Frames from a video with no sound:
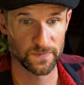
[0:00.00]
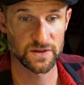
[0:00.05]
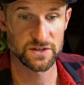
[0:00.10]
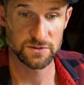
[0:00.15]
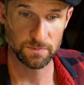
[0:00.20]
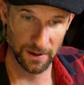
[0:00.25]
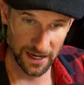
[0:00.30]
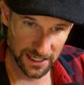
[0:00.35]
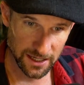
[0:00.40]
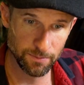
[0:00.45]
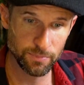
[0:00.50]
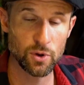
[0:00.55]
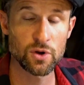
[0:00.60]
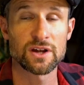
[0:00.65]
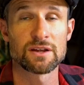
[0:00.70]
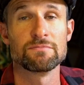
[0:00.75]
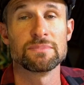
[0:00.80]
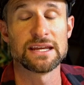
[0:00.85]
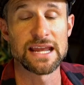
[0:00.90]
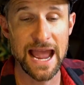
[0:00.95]
Spike-a-Pult
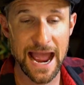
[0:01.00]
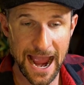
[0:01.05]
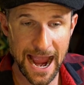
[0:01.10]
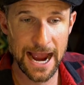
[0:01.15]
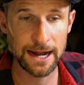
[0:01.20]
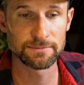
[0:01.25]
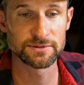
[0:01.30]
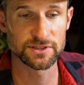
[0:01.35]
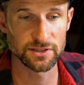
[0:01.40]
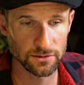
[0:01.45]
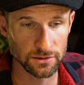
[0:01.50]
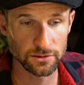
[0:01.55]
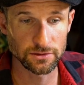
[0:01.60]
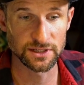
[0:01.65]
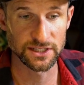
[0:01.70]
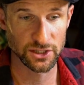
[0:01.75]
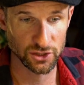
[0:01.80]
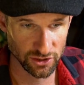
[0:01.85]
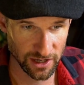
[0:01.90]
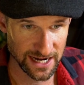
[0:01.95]
can be
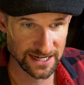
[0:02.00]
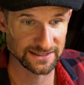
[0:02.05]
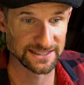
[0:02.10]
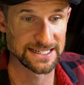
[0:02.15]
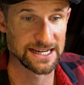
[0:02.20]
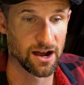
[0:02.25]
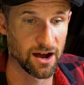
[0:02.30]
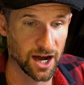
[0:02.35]
absolutely crazy.